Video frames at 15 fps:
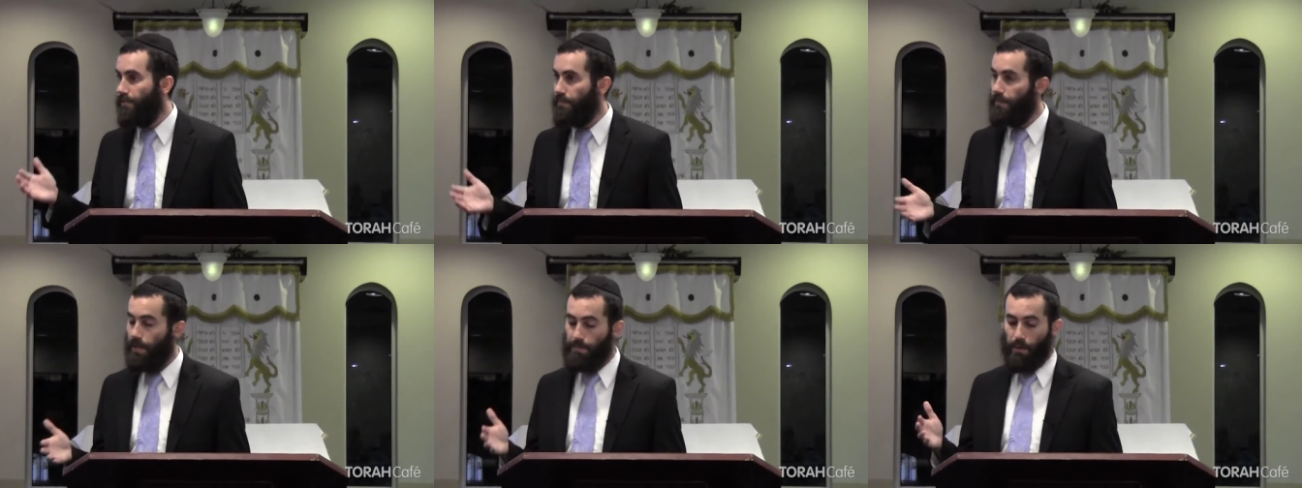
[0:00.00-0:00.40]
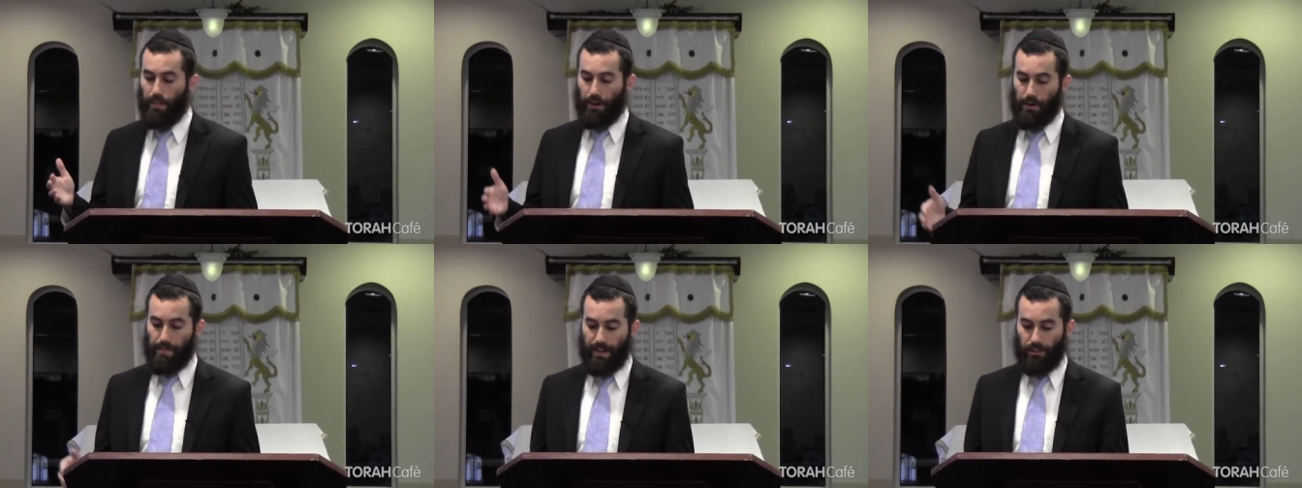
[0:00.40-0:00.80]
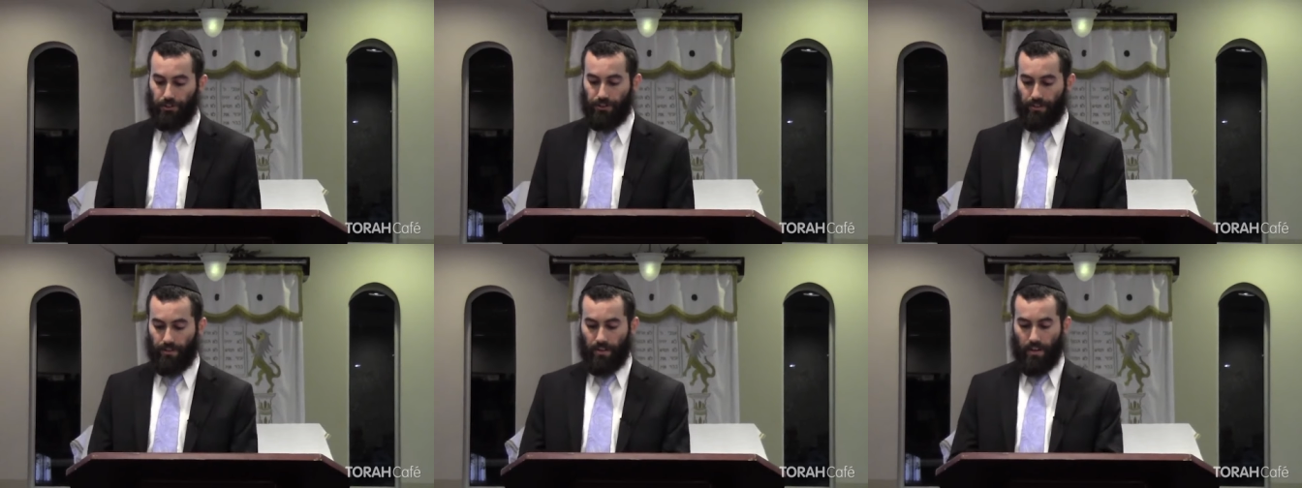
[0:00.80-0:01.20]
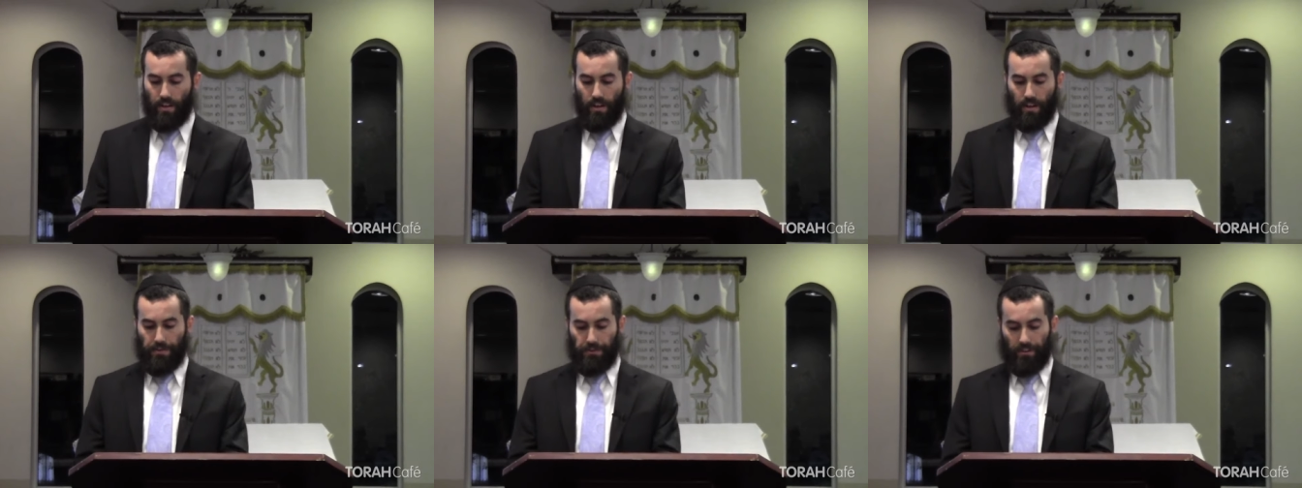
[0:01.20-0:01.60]
people that are mentioned,
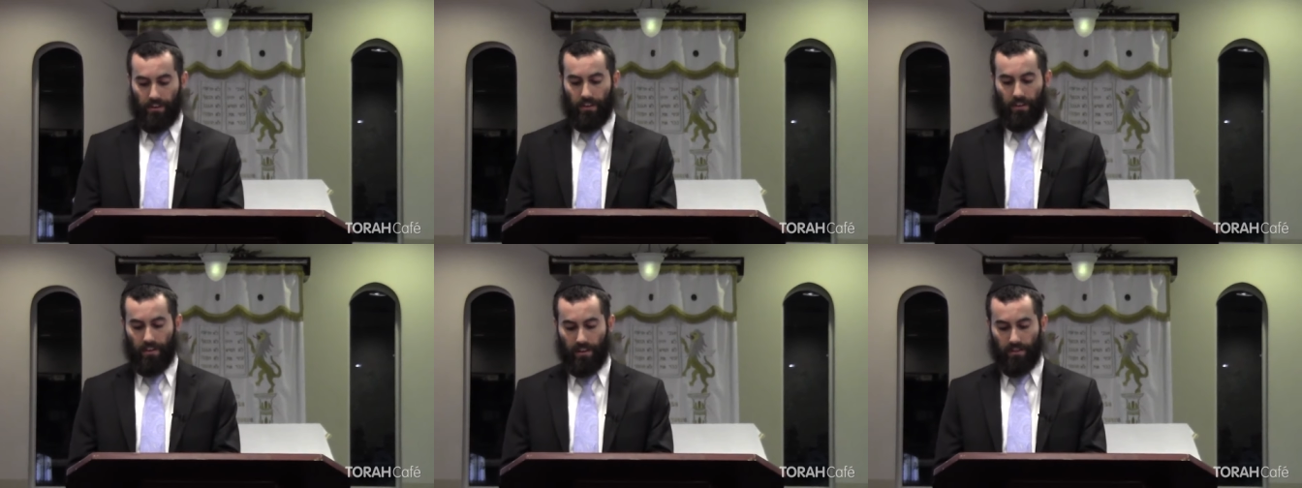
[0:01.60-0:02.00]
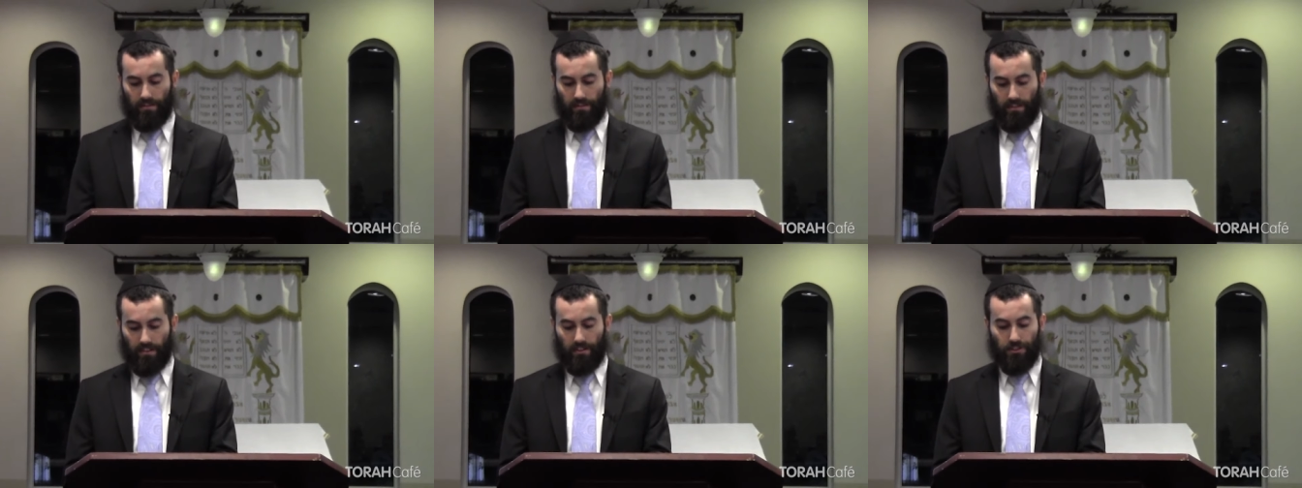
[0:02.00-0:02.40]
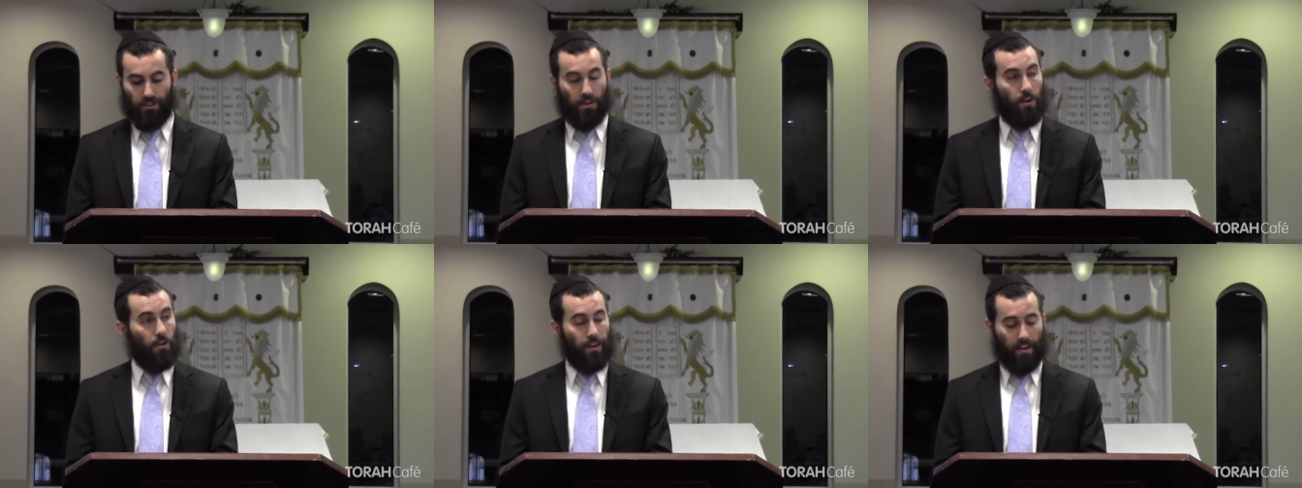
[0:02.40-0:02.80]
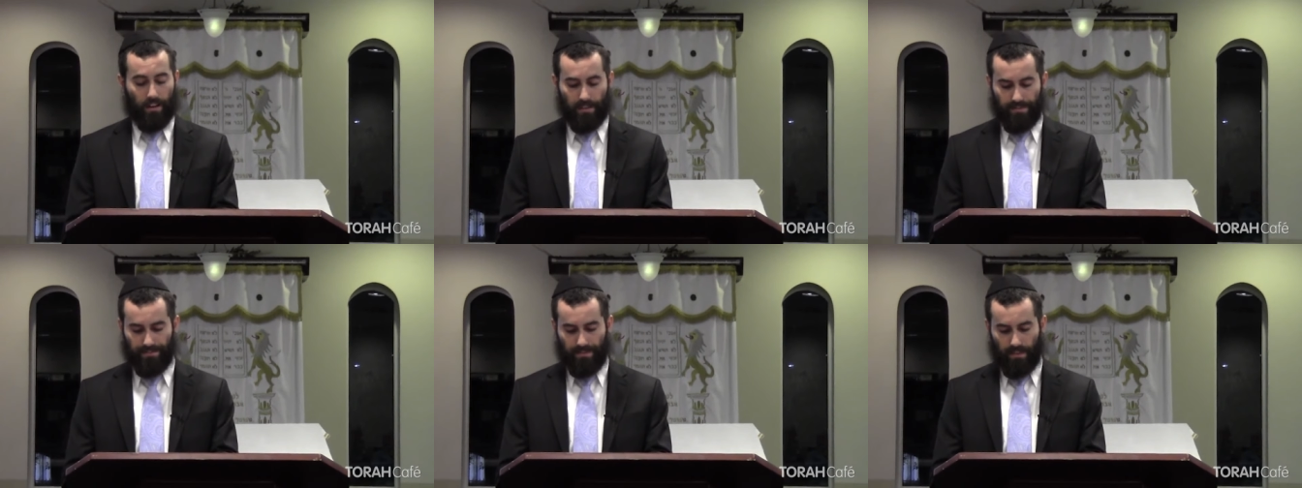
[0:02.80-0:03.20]
so King
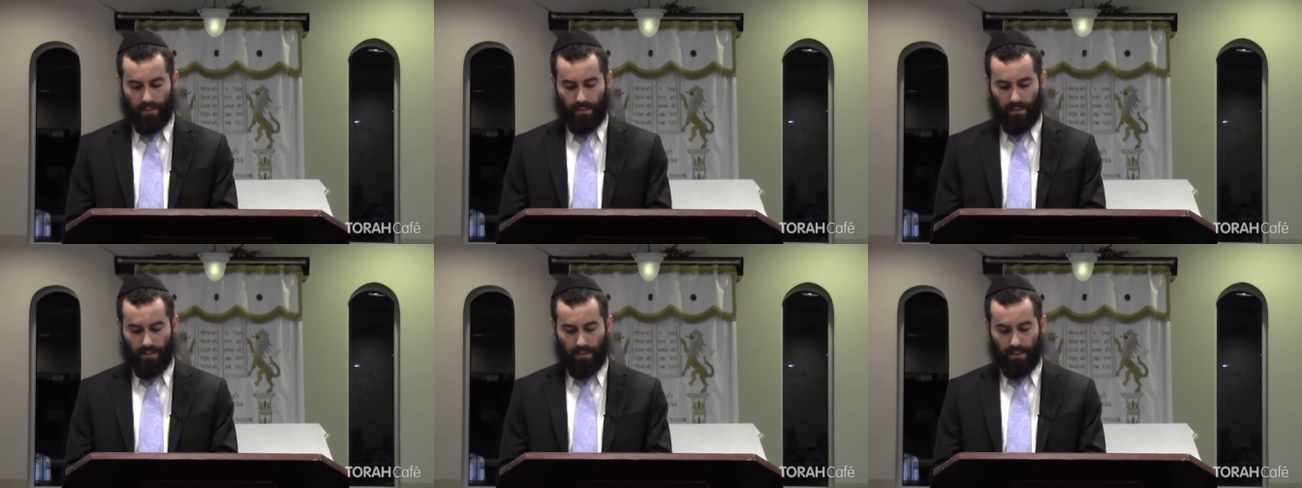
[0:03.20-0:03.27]
Jeconiah,